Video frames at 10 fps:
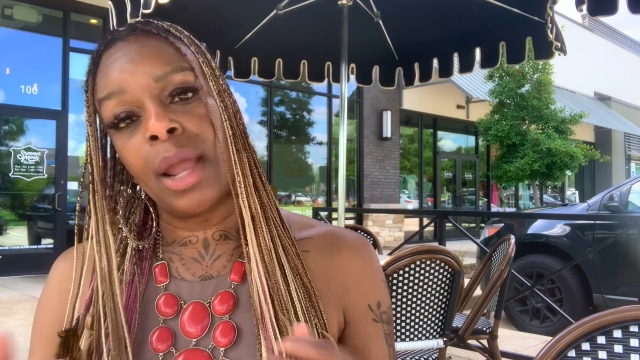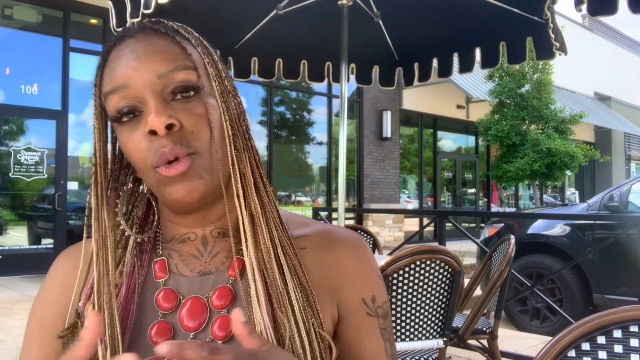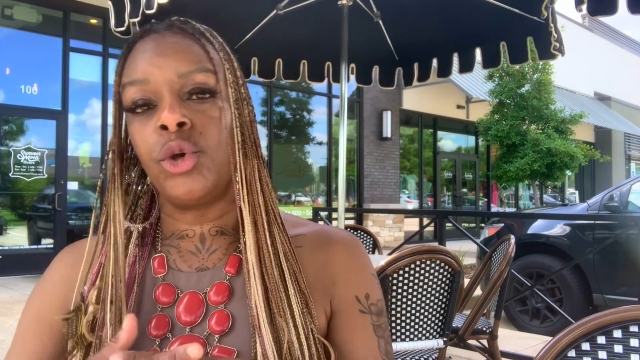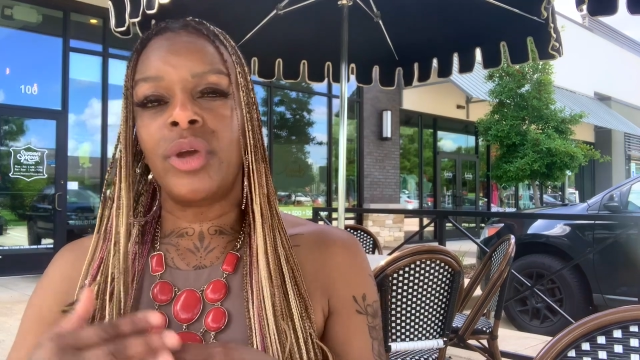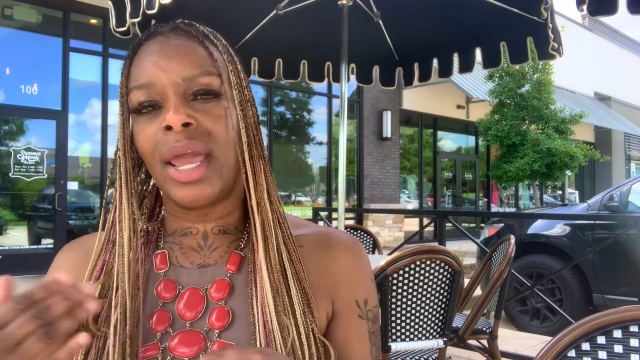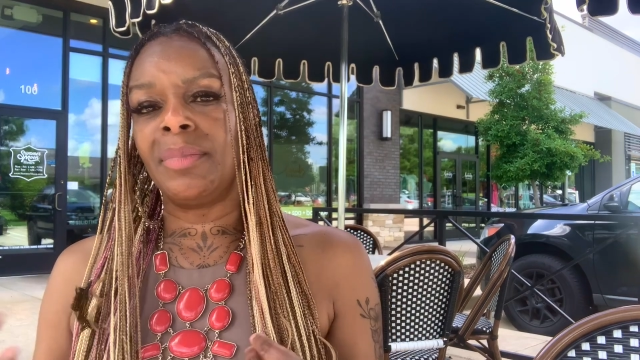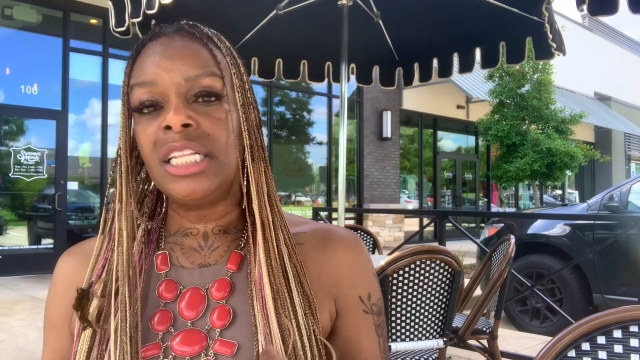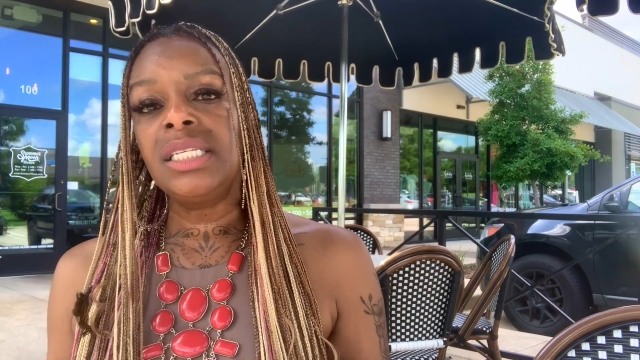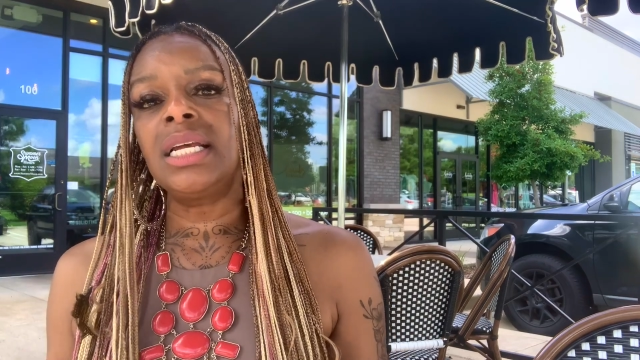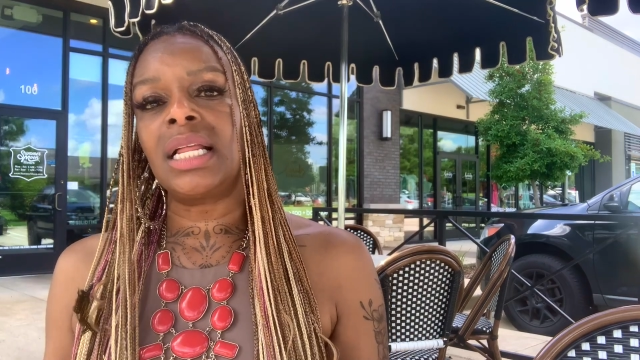When you came
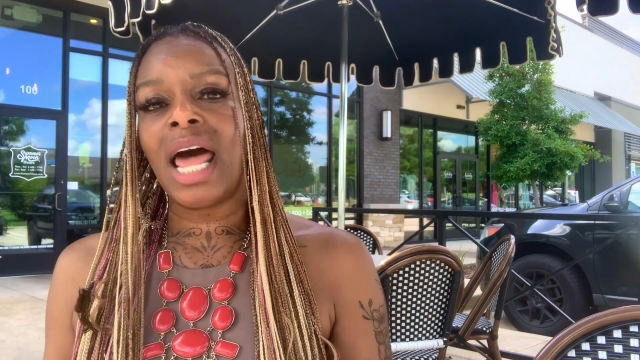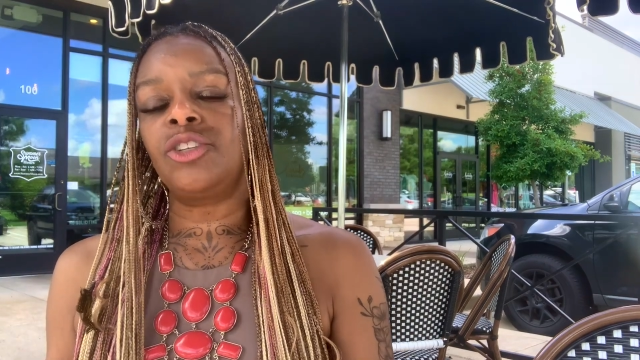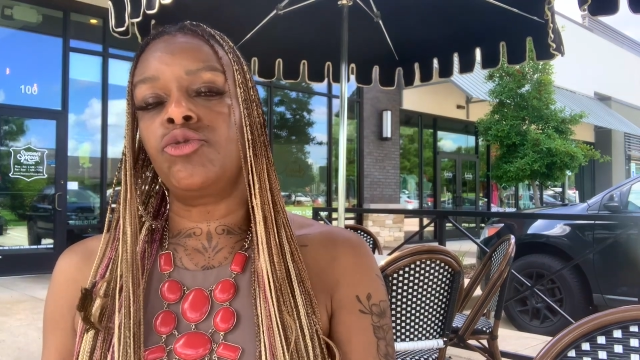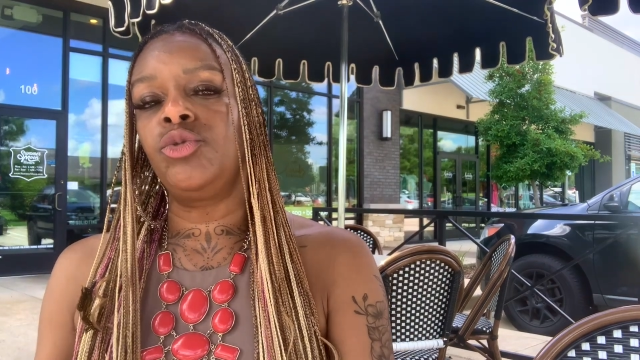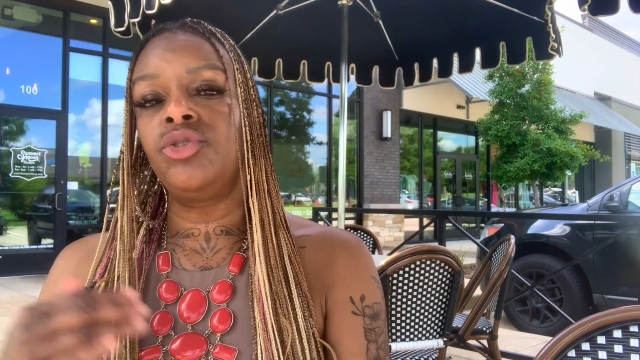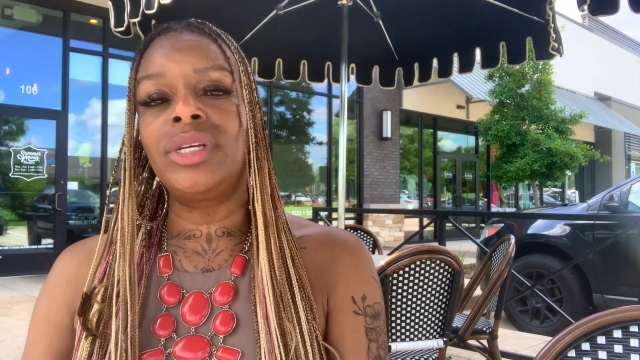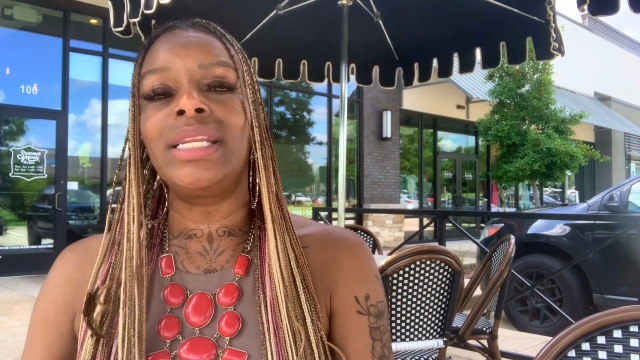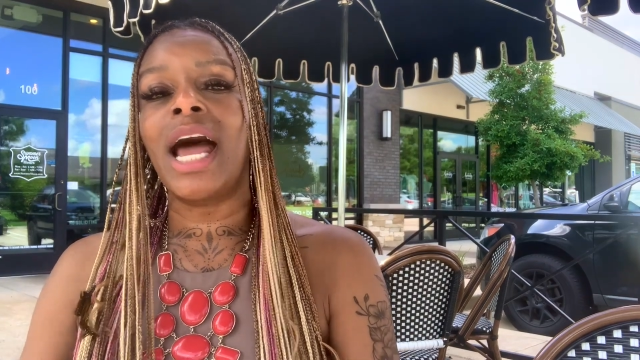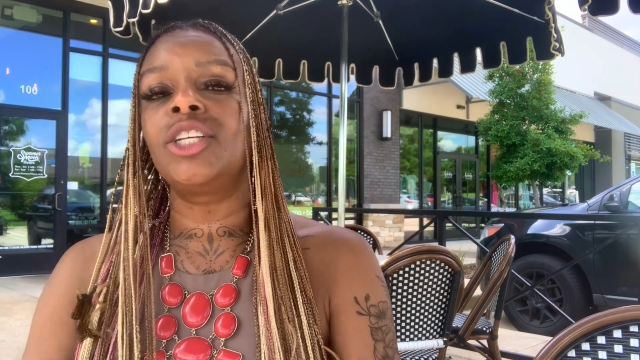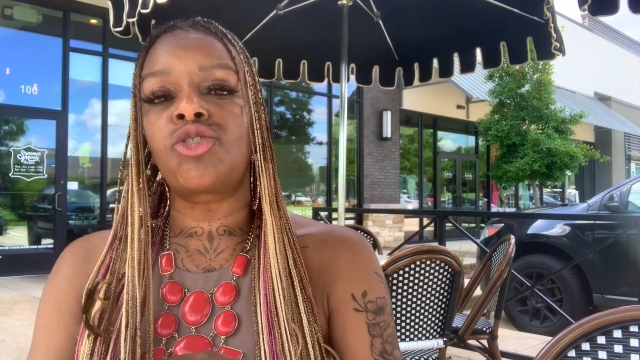into the classroom, you did
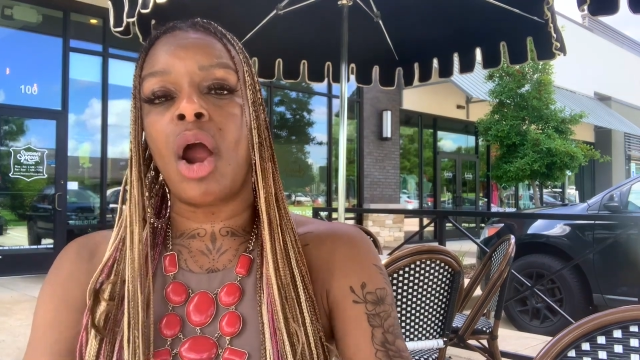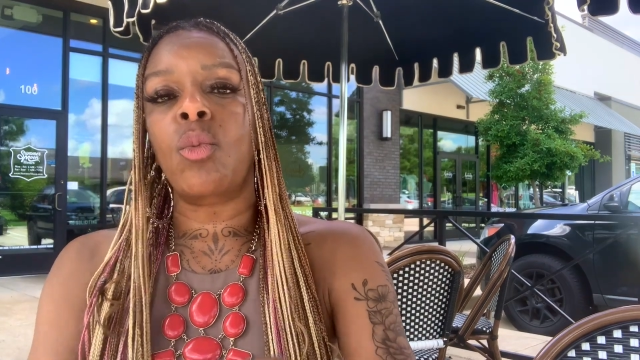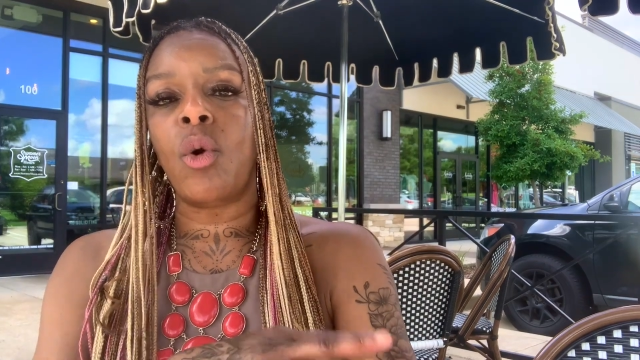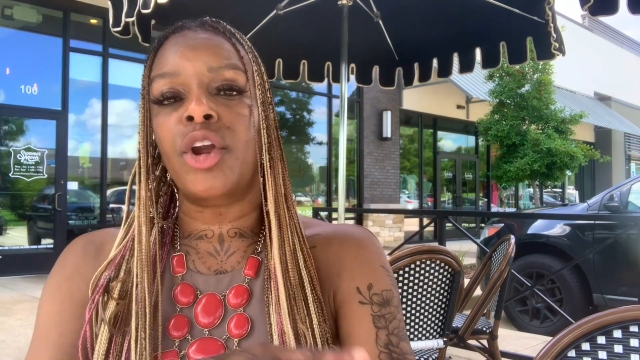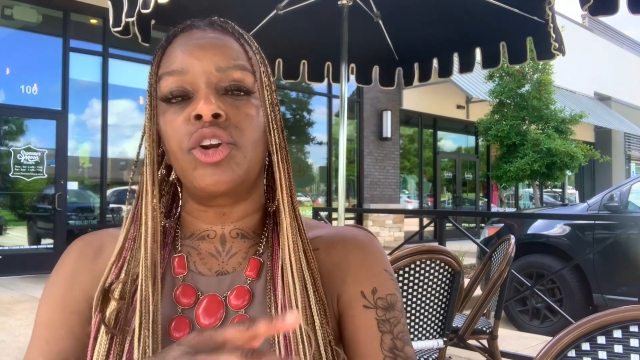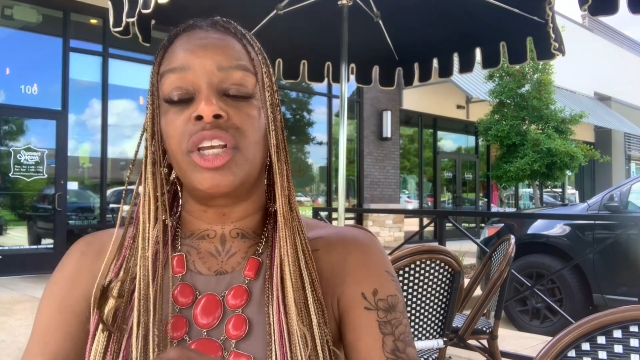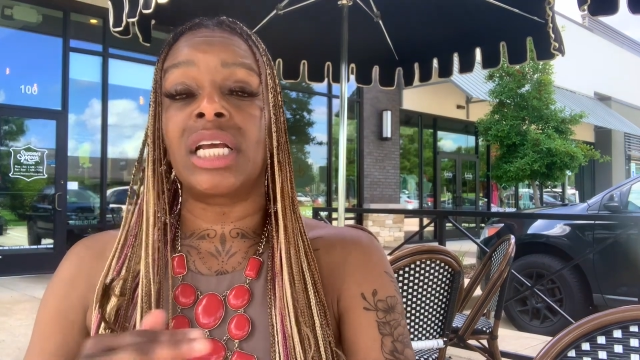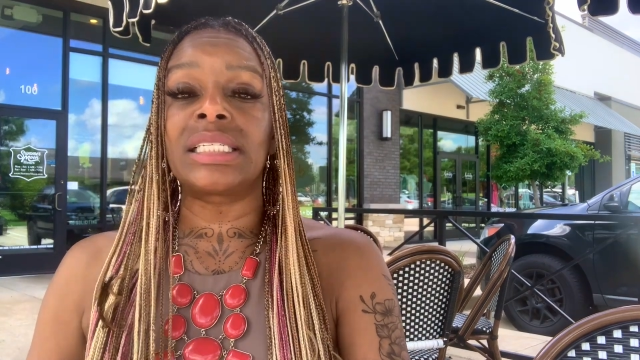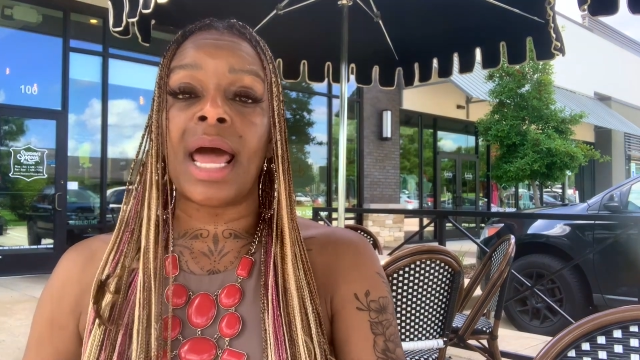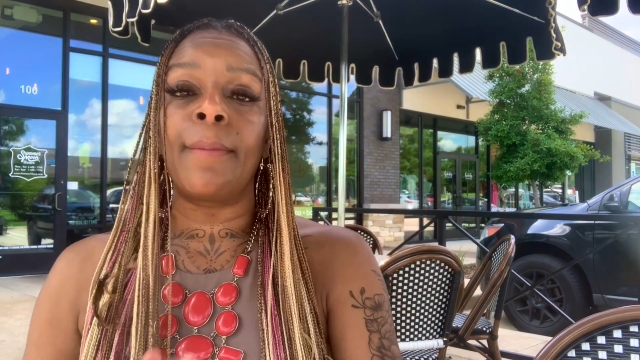not start working on your
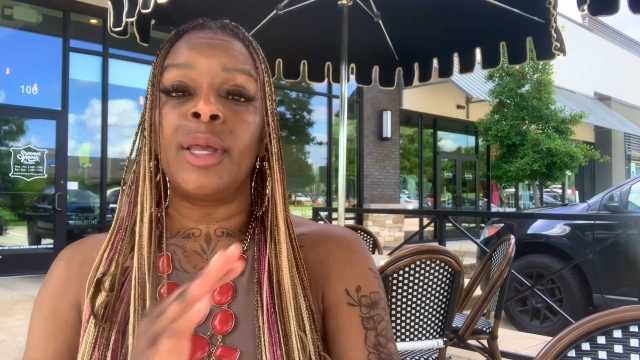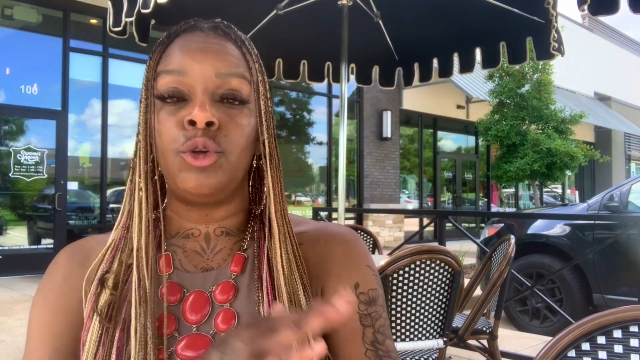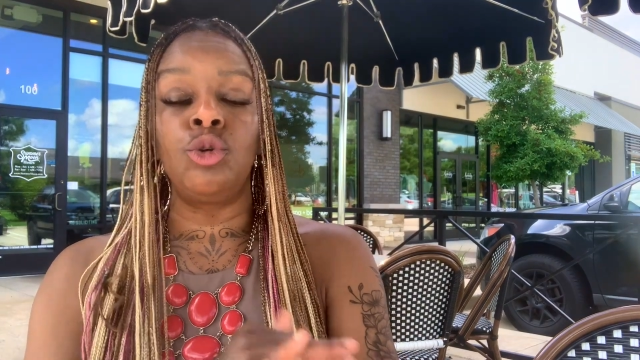assignment.